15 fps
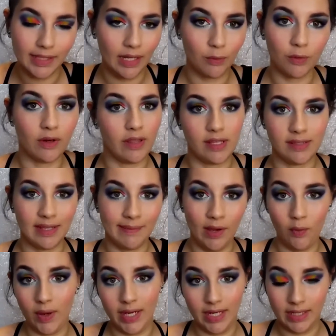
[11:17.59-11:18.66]
Like I wore this on
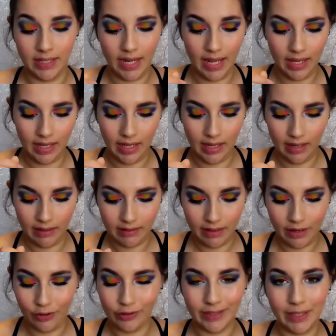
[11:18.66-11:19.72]
my wedding day
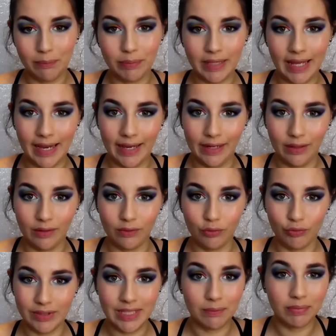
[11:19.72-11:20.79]
and I only
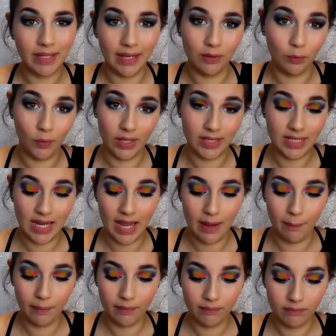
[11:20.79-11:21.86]
reapplied one
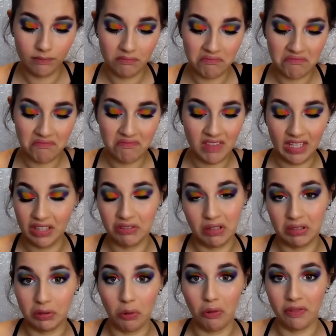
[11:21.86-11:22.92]
time, like
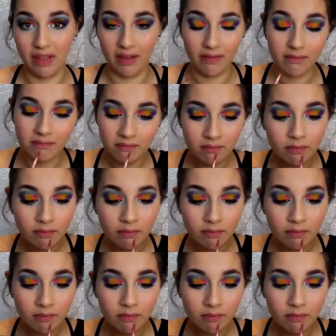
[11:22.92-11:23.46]
throughout the whole thing.